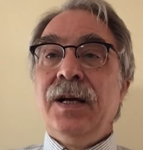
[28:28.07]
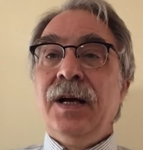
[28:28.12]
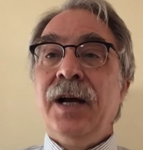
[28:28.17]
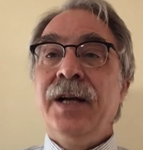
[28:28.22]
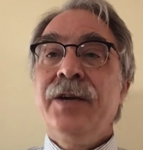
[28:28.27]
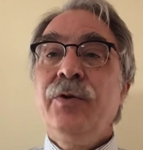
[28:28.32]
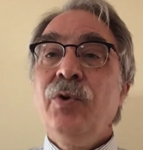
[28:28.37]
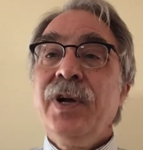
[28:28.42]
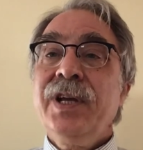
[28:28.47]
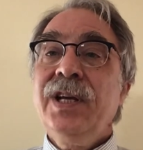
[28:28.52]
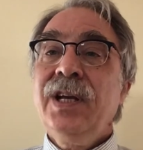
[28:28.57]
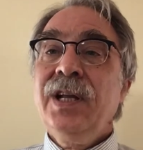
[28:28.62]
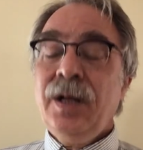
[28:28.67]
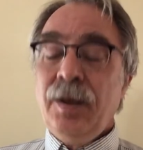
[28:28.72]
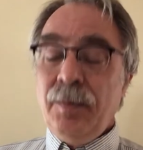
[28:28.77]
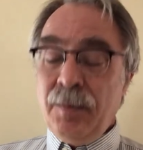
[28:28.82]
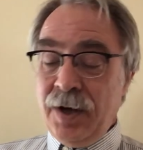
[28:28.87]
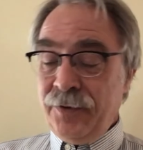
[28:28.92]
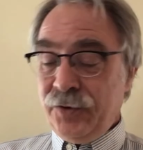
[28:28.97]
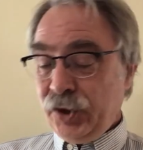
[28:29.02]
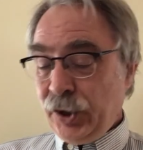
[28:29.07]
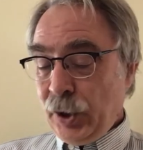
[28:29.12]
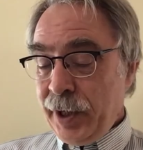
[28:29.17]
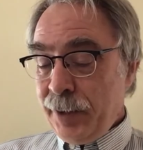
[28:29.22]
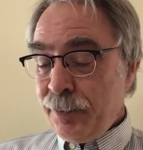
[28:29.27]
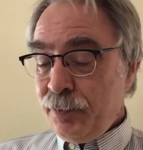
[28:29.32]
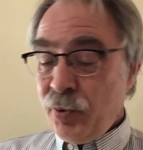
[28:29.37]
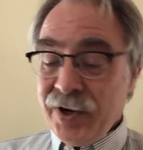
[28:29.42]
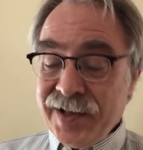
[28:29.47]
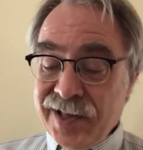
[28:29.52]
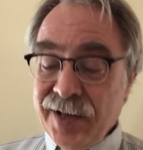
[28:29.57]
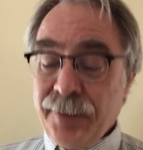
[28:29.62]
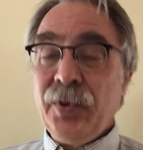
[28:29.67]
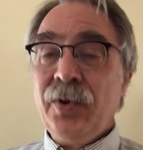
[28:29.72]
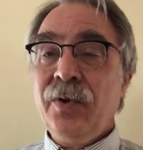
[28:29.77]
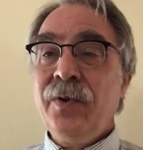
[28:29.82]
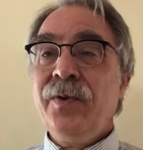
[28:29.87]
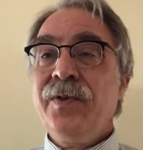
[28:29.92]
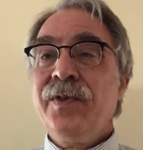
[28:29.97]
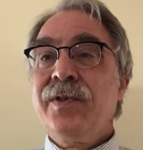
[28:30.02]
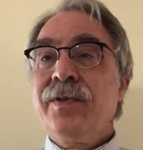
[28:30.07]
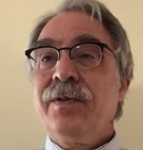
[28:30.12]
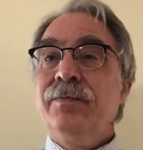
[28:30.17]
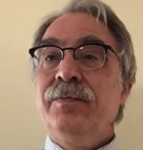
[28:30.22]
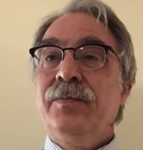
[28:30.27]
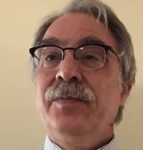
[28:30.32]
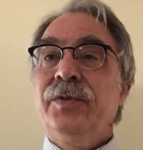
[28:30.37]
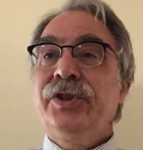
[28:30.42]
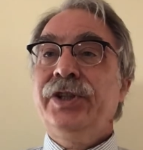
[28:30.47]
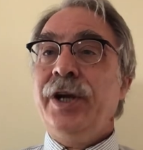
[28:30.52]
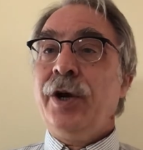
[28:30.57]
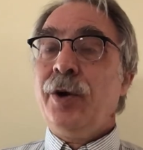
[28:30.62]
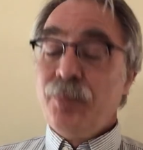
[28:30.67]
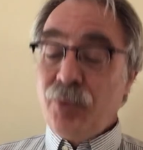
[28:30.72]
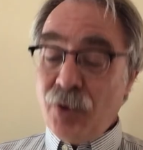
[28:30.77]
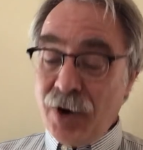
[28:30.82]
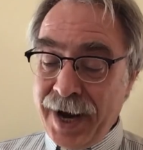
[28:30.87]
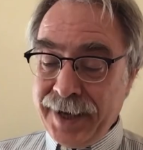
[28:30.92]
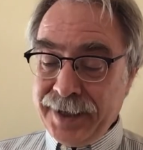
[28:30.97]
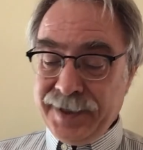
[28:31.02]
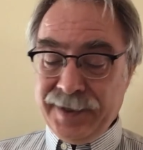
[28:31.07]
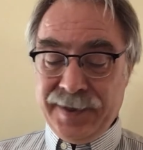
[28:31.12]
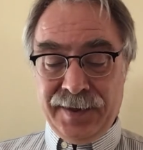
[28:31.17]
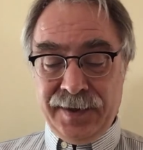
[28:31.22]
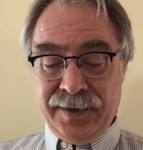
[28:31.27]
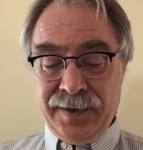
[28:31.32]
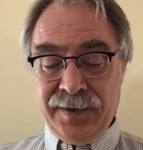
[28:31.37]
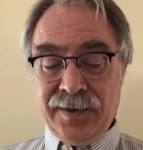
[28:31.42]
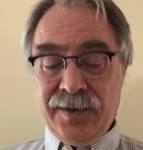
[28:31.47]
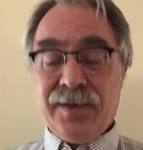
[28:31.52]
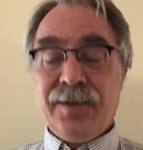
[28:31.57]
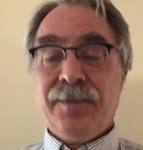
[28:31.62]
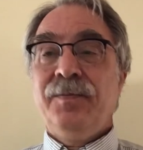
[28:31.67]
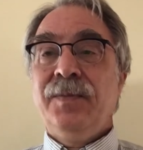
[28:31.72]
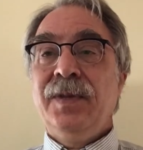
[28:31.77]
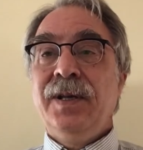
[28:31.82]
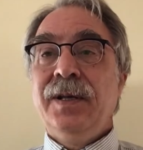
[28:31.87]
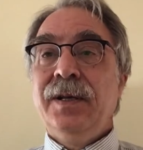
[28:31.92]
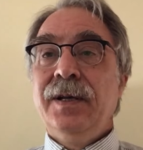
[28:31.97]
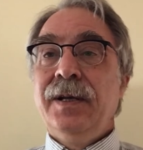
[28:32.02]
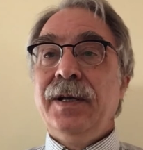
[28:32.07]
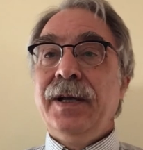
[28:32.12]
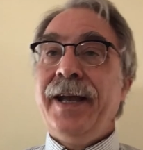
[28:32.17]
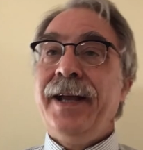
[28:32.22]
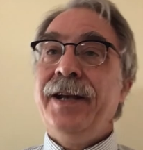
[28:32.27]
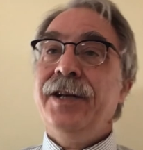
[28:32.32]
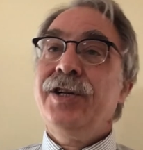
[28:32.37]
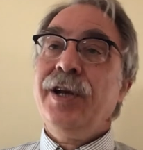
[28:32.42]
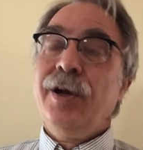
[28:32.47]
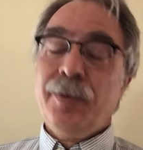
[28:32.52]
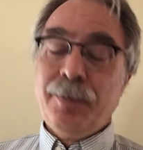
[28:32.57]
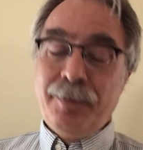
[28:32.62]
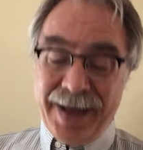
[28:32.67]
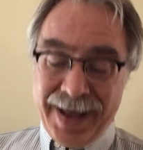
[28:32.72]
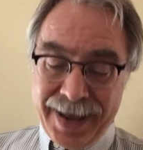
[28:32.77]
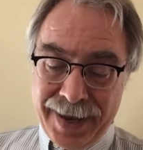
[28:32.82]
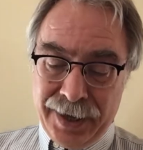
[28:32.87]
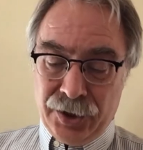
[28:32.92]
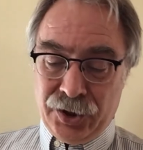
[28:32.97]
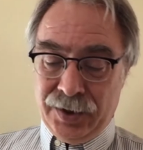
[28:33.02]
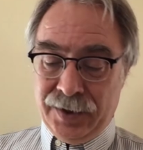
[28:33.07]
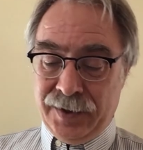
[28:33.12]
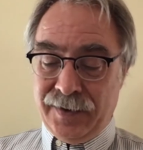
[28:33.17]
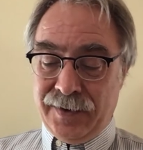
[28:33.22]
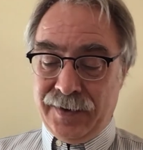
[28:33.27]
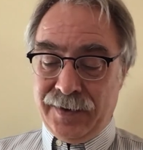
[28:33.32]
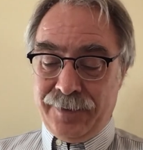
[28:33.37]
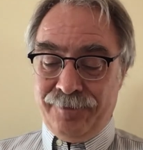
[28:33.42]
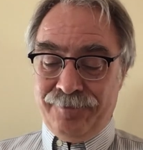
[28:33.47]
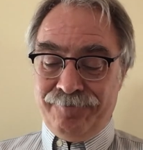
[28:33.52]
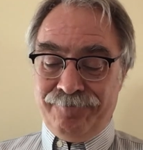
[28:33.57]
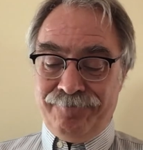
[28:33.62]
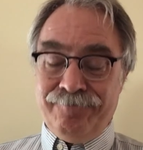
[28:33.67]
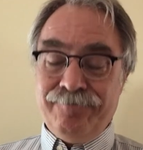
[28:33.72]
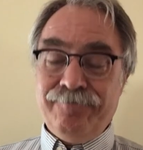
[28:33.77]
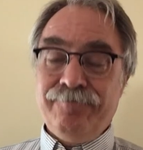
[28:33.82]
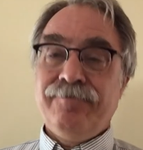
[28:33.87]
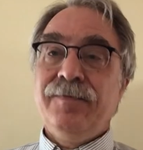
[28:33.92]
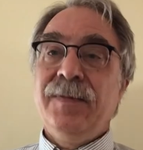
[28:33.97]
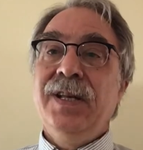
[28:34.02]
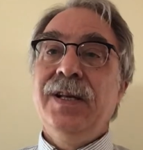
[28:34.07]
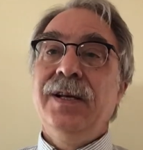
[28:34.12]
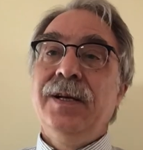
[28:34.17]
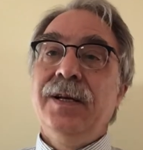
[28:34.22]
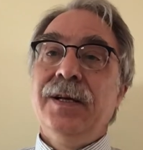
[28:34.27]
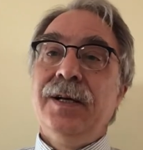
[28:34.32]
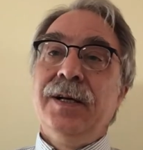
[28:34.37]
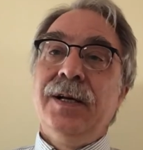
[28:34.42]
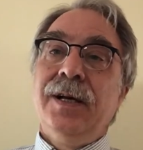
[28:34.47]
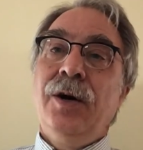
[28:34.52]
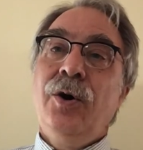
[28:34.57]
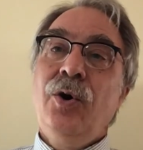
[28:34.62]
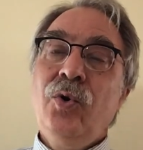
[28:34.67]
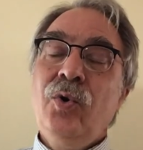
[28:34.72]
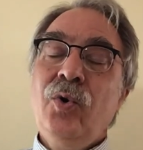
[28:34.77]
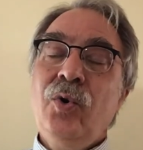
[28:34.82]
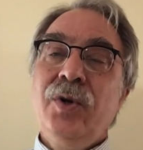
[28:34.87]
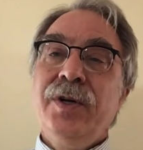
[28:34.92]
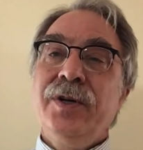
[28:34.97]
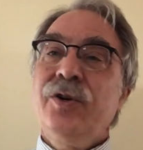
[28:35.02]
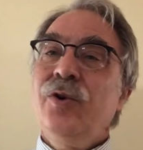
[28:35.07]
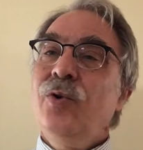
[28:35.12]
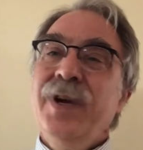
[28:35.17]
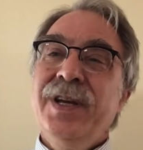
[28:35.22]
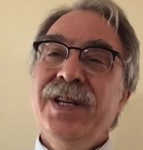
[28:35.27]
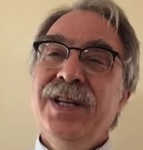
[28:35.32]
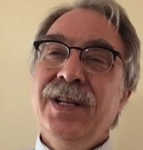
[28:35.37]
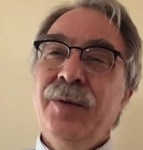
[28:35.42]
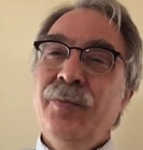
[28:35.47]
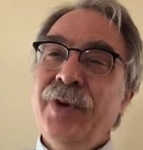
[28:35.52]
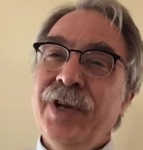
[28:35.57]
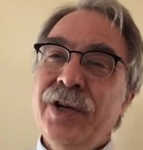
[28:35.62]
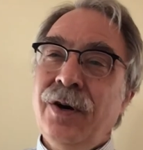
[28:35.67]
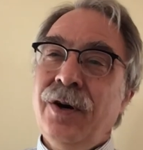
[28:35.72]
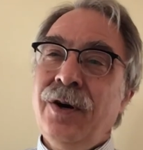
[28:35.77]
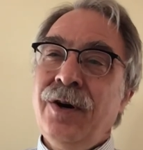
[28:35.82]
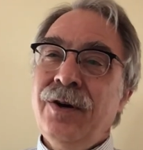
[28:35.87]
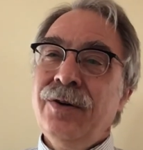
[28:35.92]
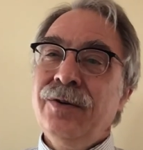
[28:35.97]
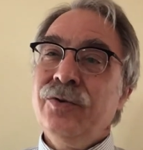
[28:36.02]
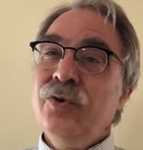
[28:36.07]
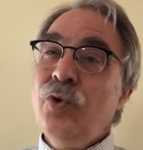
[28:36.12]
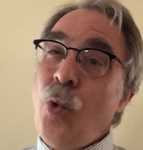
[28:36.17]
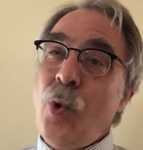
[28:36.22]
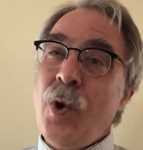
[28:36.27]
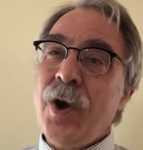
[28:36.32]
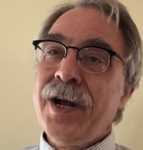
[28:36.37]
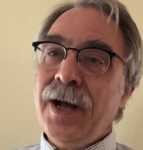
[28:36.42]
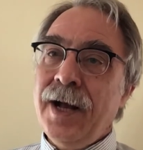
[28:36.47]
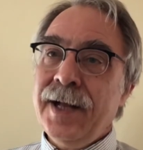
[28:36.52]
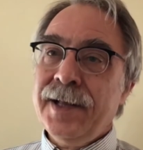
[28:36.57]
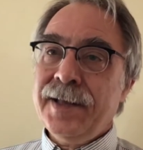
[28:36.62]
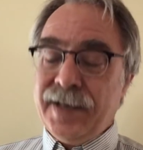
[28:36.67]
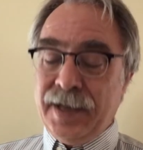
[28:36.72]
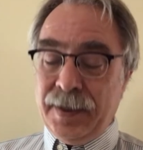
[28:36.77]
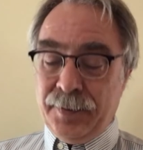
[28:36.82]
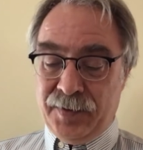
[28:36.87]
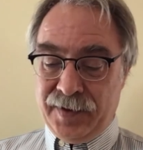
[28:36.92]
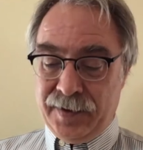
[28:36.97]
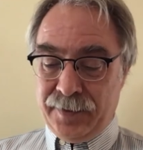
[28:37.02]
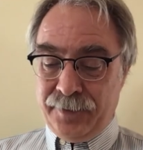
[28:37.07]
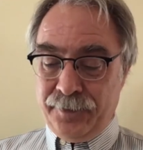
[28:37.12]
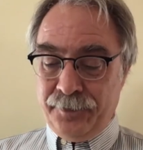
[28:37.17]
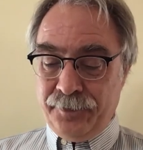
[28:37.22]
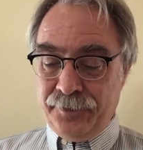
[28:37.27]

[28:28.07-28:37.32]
a curriculum of shared principles, shared practices, and shared passions, a whole curriculum we call core concepts.